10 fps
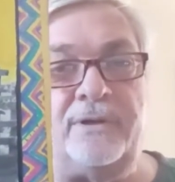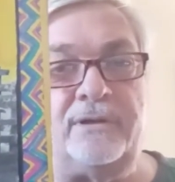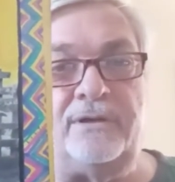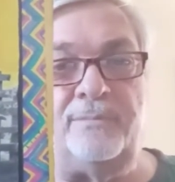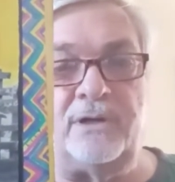but
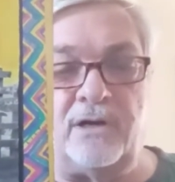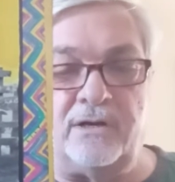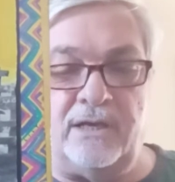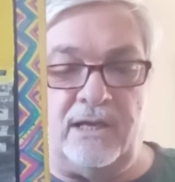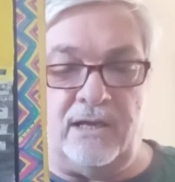Linda
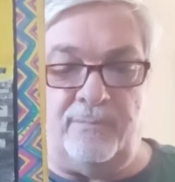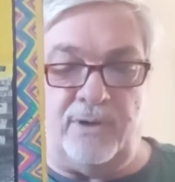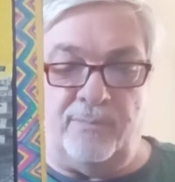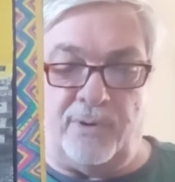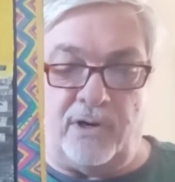McCartney had a
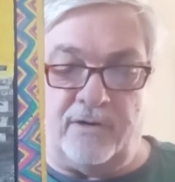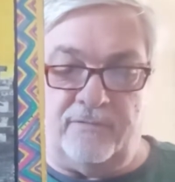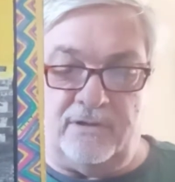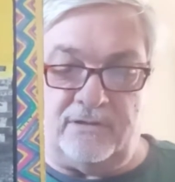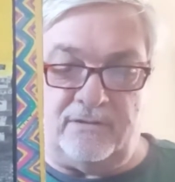big part of
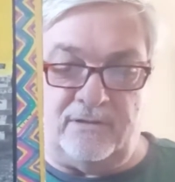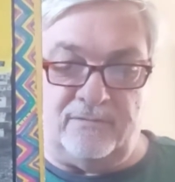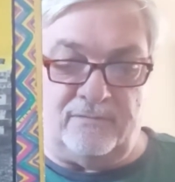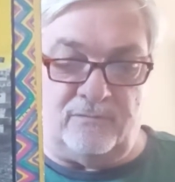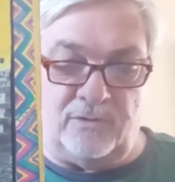this.
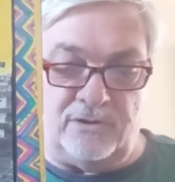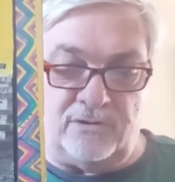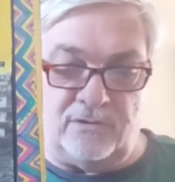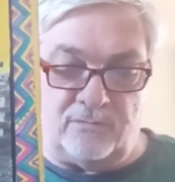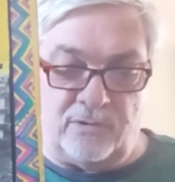We
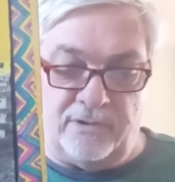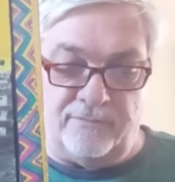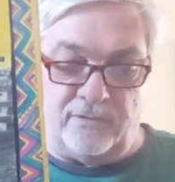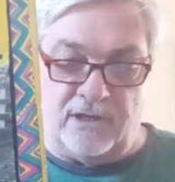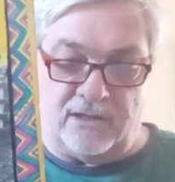shouldn't really
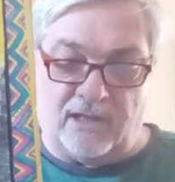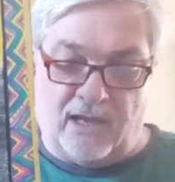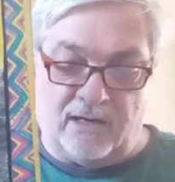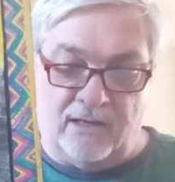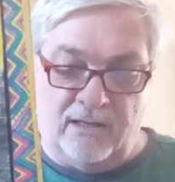forget that.